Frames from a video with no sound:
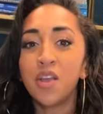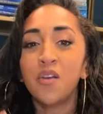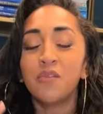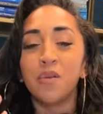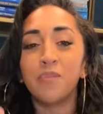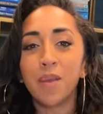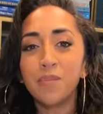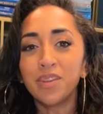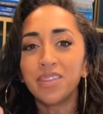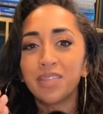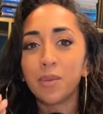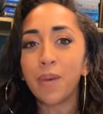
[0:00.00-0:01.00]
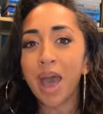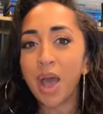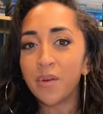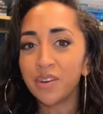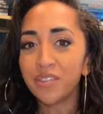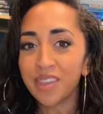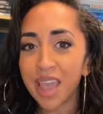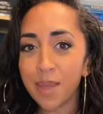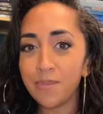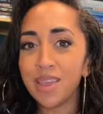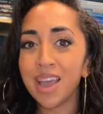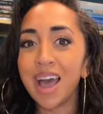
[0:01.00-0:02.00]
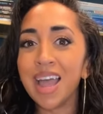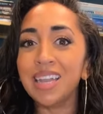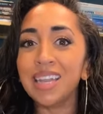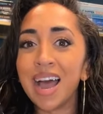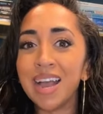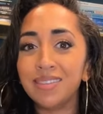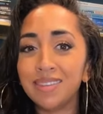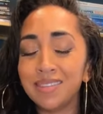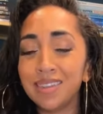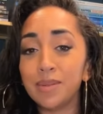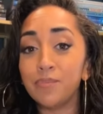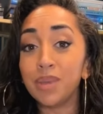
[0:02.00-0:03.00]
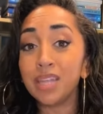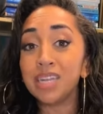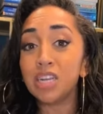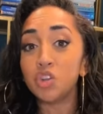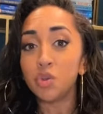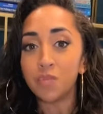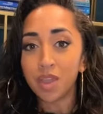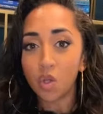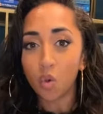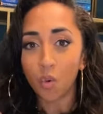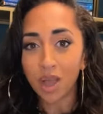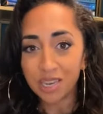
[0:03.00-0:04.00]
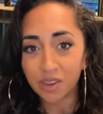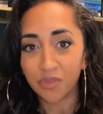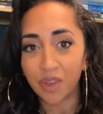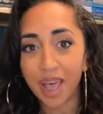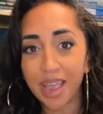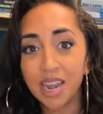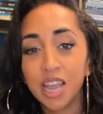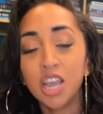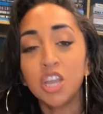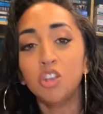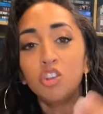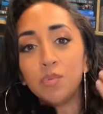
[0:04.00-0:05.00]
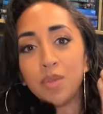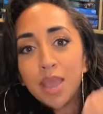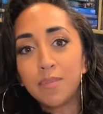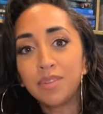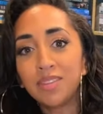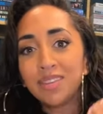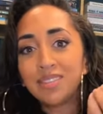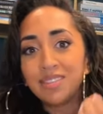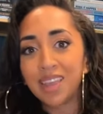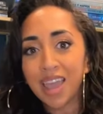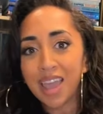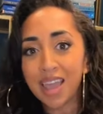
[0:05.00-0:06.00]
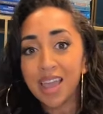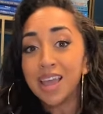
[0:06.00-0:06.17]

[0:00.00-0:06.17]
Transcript: Remember that the power of KPI lies its inability to be quantified. You should be able to say,